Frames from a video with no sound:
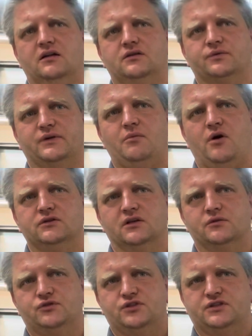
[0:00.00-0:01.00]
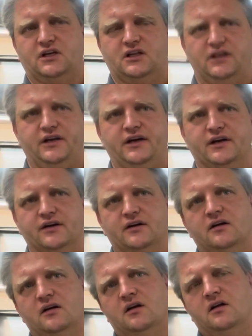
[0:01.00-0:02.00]
three models, which is the clear,
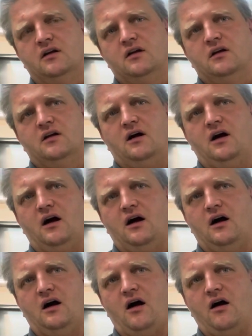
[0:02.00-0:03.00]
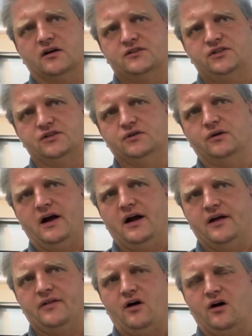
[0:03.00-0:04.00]
R2
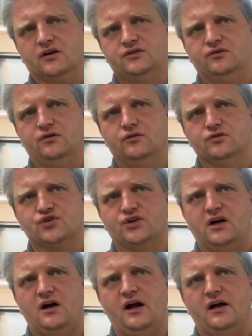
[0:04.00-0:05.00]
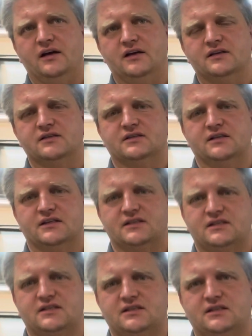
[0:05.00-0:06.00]
and R2 Ultra, is
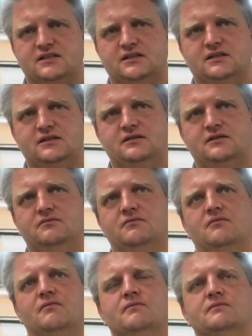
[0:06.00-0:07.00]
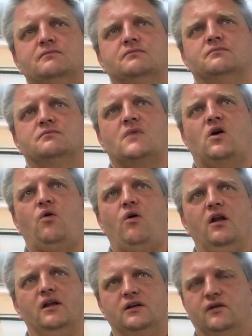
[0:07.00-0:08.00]
this
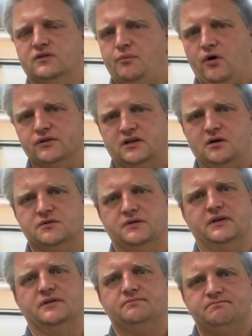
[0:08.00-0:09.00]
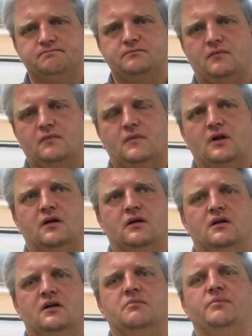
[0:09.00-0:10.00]
quality of the bowl that comes with
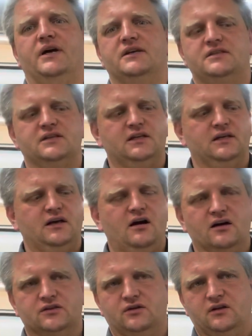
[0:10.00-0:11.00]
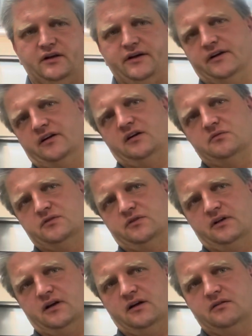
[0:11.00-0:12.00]
it. Basically, R2 clear comes
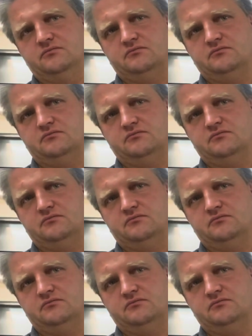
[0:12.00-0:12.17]
with a